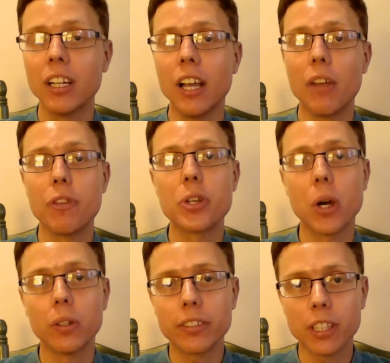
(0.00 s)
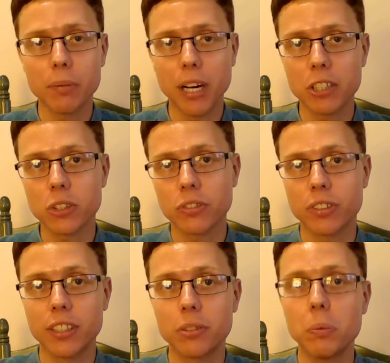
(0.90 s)
If you go into the modules for
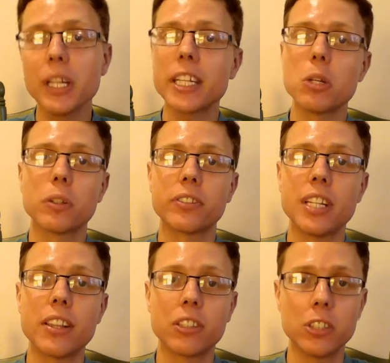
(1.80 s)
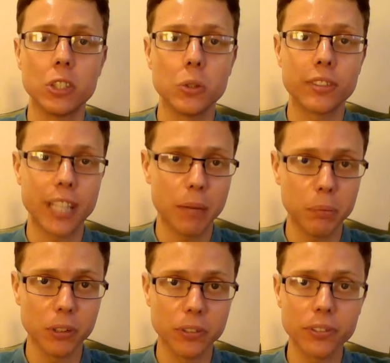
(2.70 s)
this week, you will see the 2
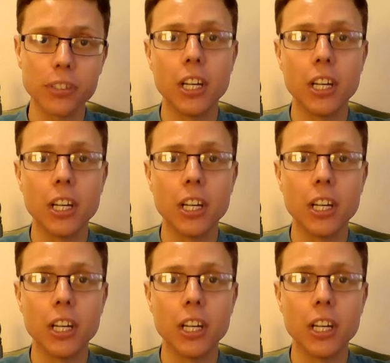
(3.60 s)
samples.